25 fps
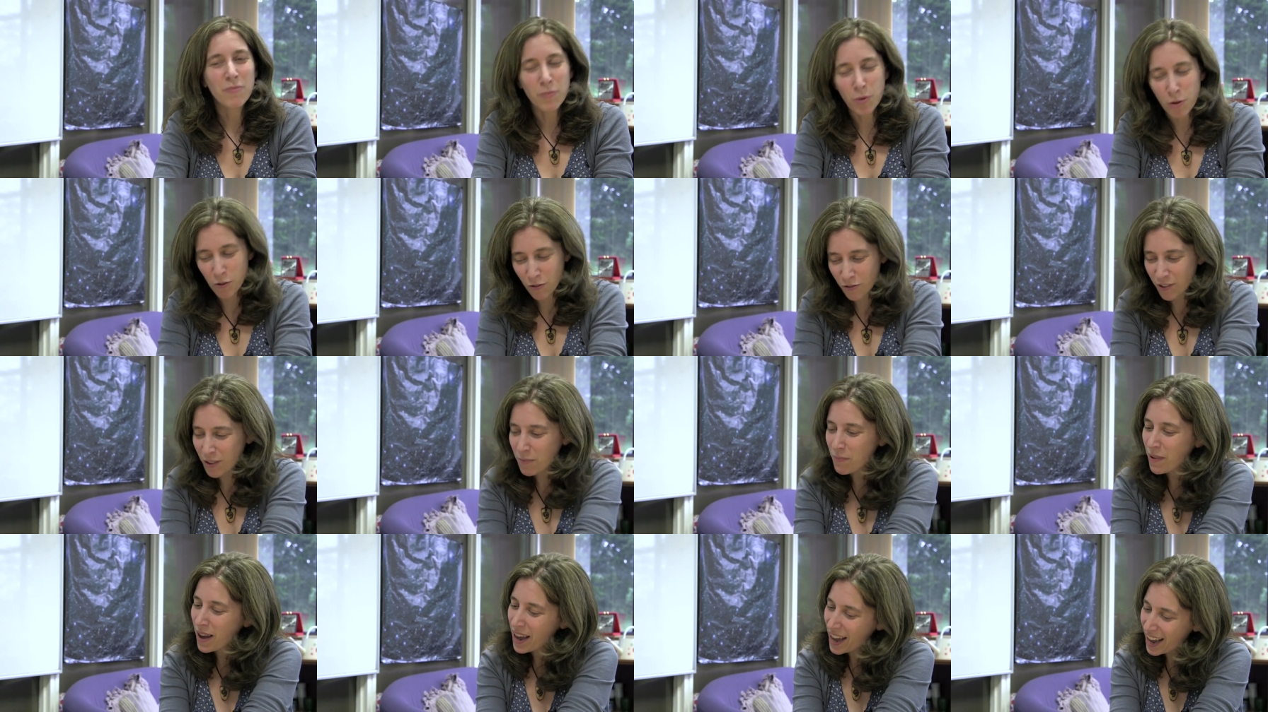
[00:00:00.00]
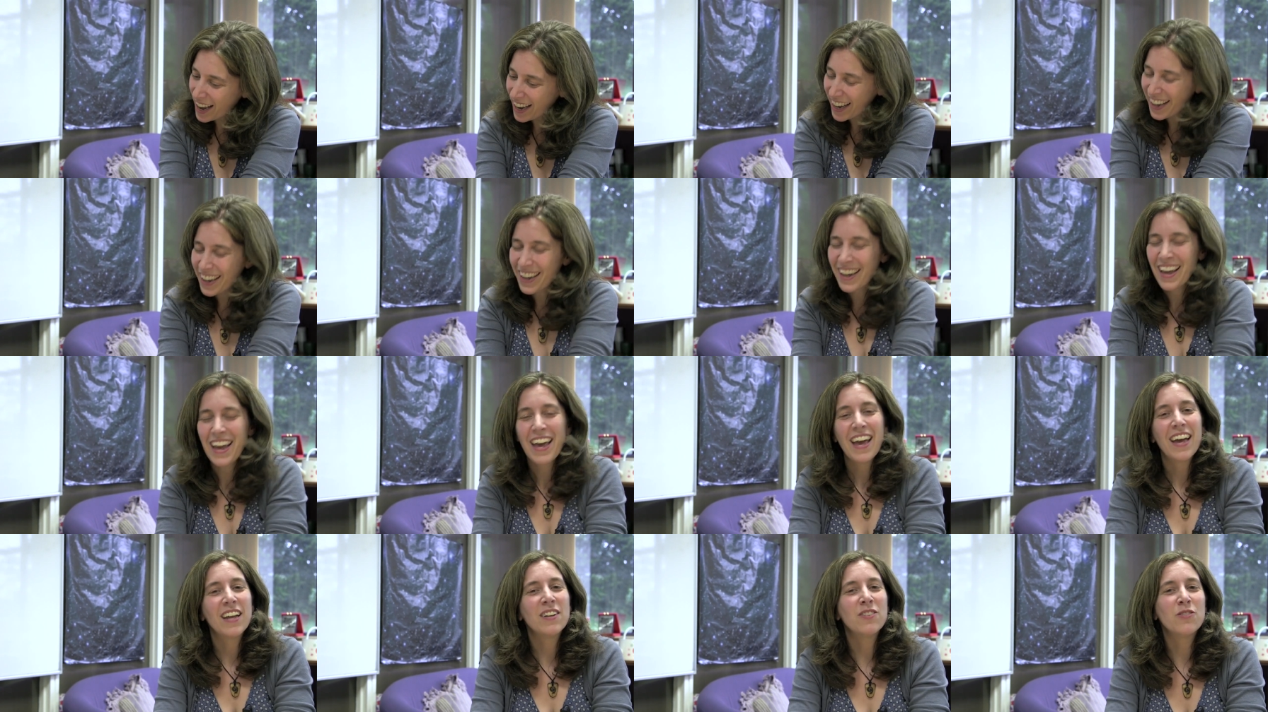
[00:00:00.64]
moving back,
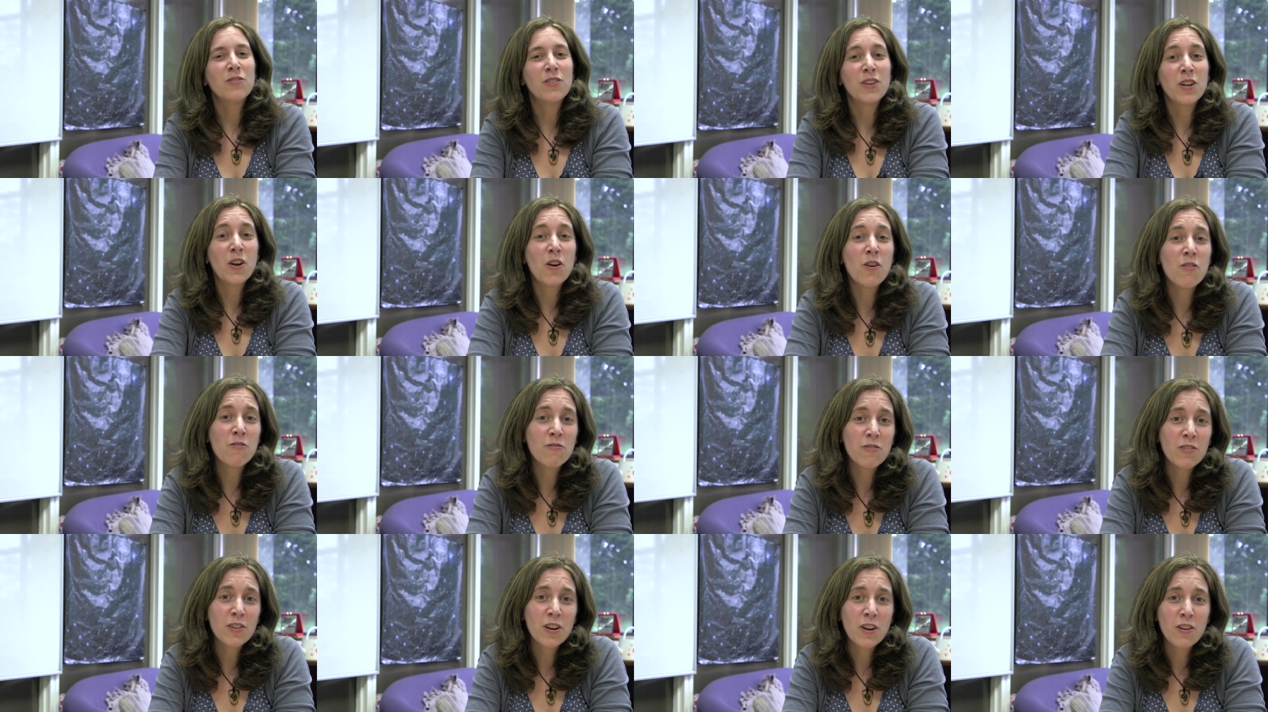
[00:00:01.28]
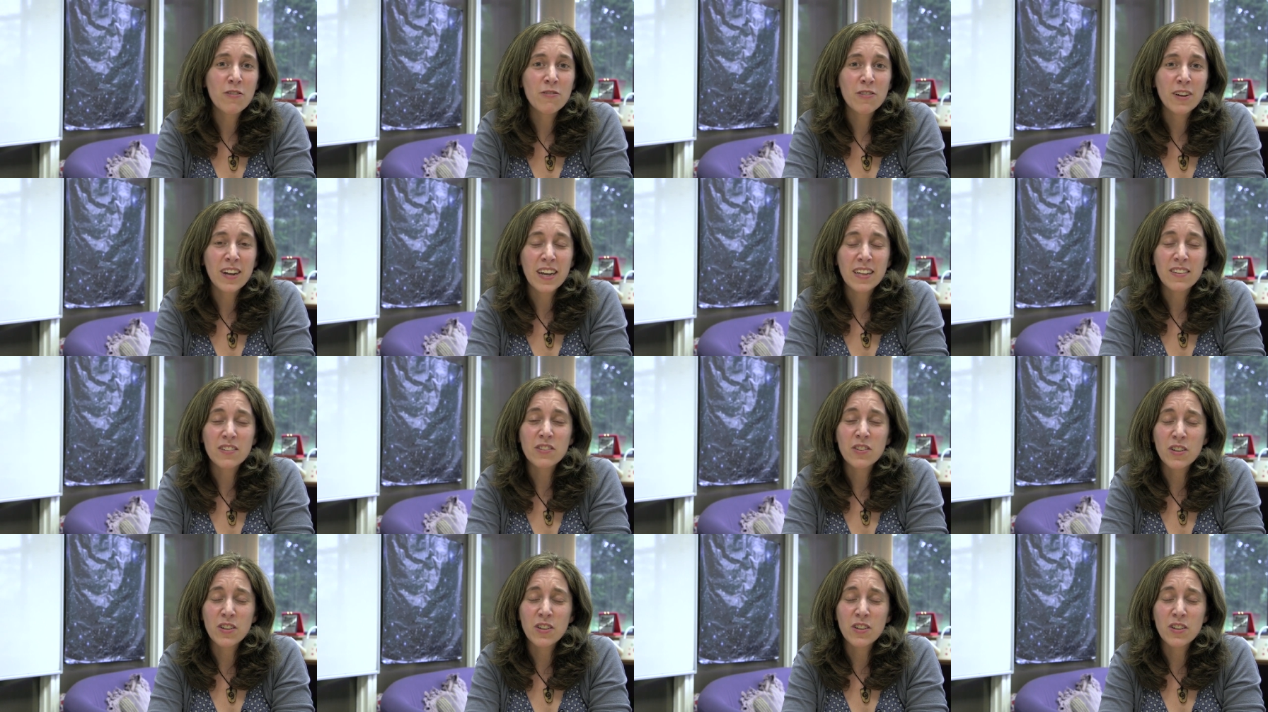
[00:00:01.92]
and doing it over and over again.